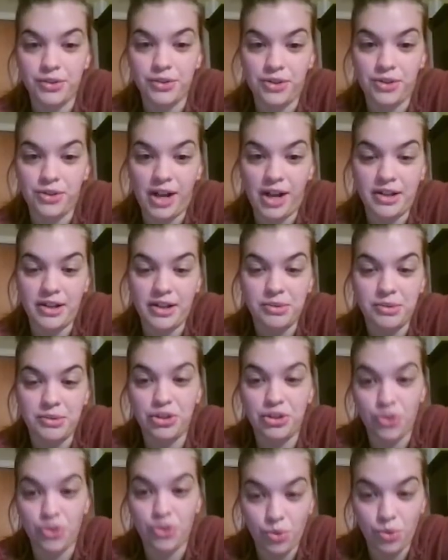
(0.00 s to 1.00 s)
order allies, which
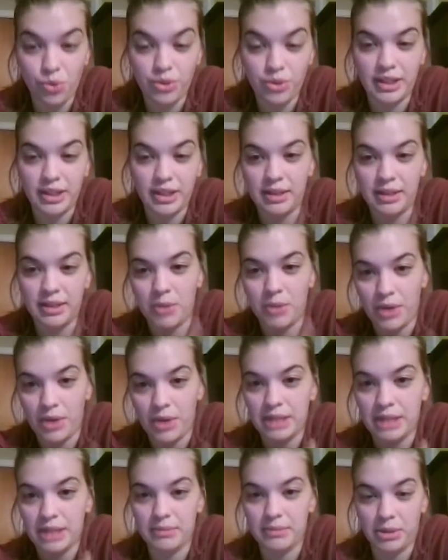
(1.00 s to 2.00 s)
is cool to get them going
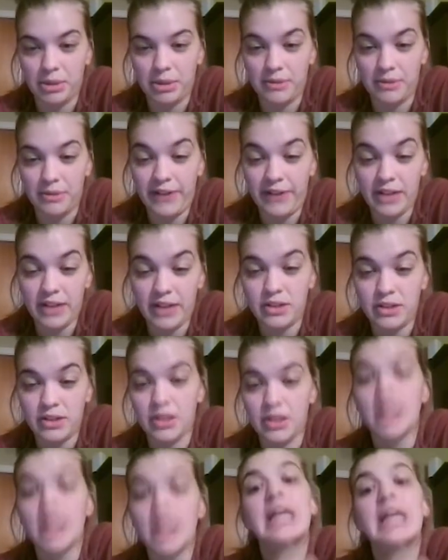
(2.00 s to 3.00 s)
a little bit
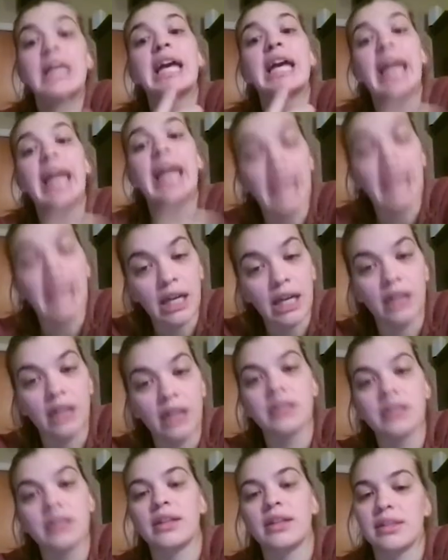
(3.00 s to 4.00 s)
faster.
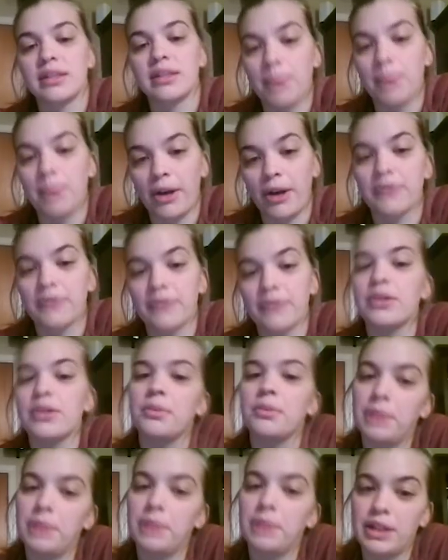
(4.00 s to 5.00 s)
And that's a buff, so
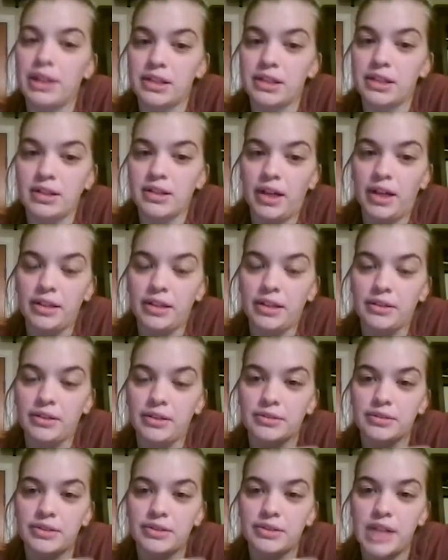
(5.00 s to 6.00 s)
playing into
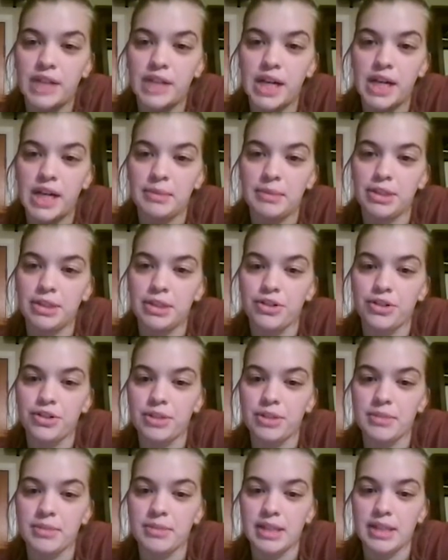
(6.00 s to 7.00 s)
Kylo's
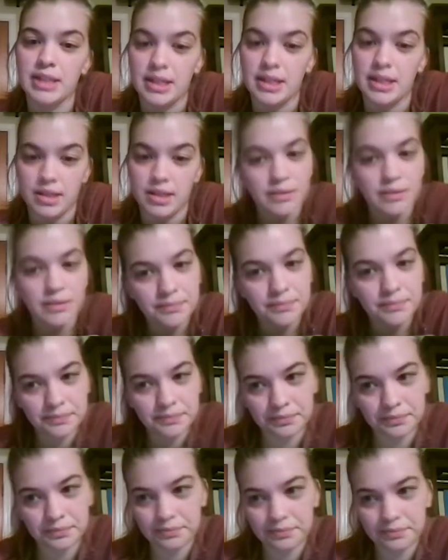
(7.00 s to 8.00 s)
leadership Zeta.
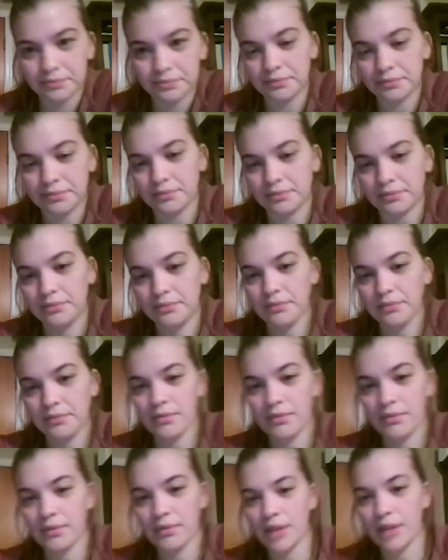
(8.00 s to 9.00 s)

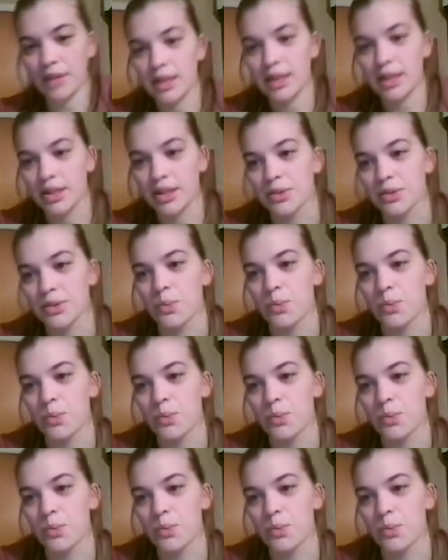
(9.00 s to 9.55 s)
And then there's